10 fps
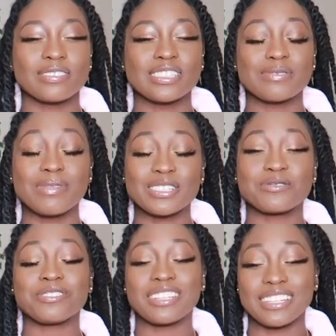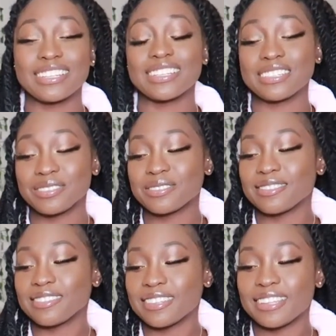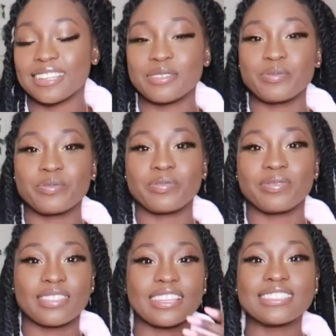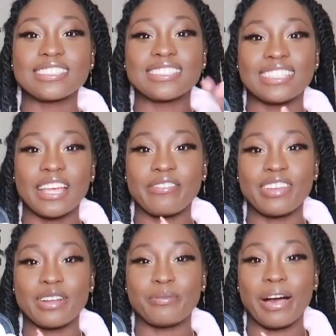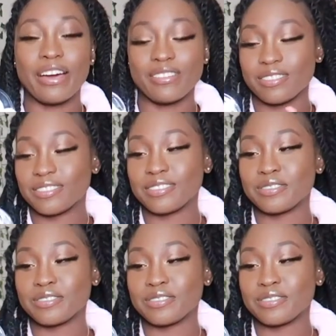It smells really good. This is Steph in a bottle.